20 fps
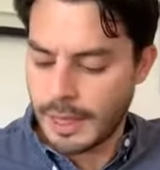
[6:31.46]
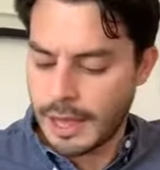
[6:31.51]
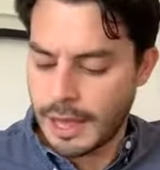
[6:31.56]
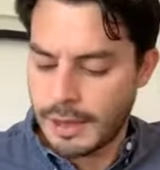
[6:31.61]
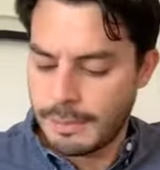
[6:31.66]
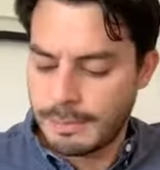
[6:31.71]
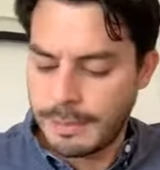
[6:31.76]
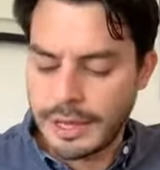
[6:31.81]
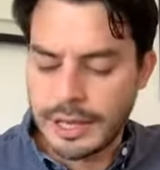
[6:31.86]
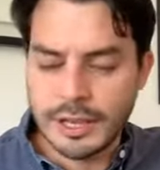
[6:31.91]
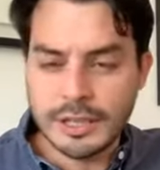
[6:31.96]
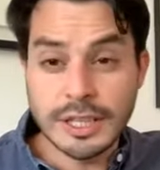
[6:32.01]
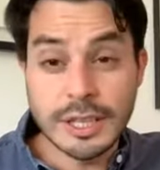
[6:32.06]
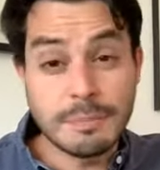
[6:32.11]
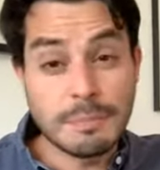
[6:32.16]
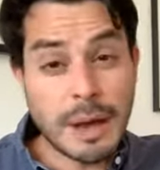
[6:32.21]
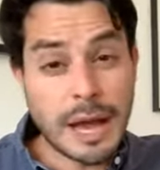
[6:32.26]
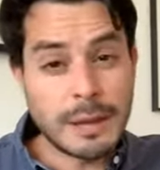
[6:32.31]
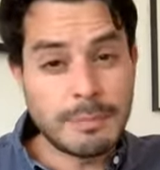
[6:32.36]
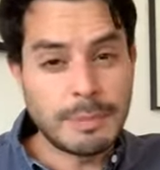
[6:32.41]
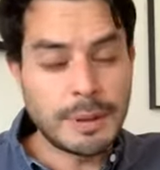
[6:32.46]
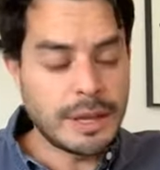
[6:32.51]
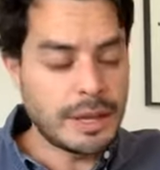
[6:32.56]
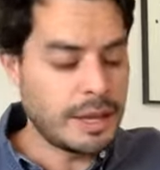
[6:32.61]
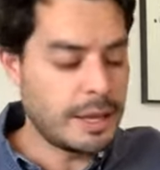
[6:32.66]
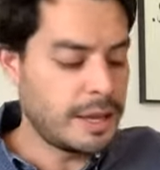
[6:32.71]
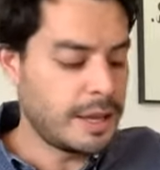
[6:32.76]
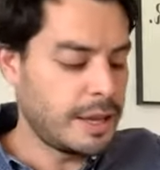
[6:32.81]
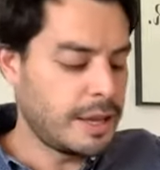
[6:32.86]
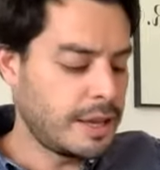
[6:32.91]
because it might
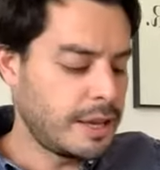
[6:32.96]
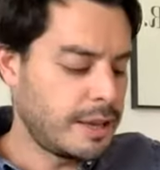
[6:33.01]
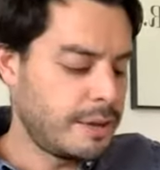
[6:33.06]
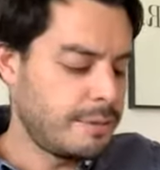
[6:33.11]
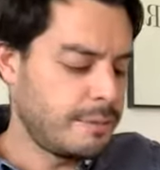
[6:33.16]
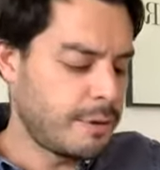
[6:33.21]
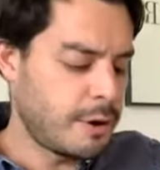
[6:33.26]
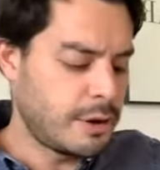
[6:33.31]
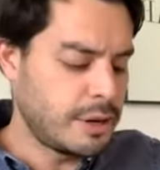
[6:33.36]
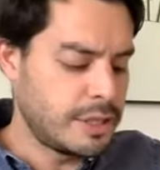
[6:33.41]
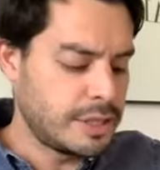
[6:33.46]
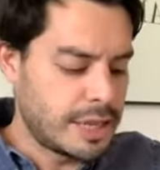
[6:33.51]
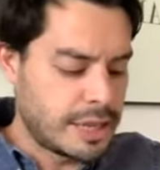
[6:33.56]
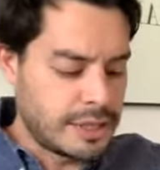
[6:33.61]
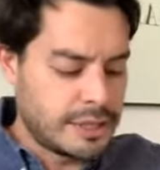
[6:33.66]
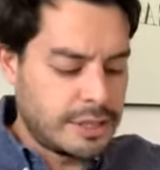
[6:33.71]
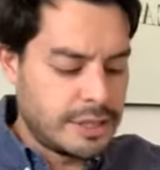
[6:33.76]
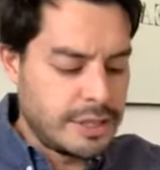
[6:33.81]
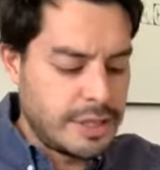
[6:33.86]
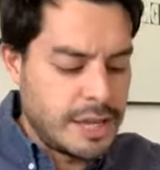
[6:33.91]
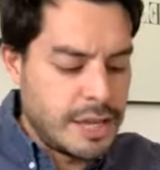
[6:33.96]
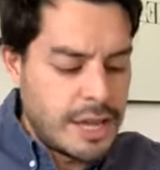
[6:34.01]
be very intense.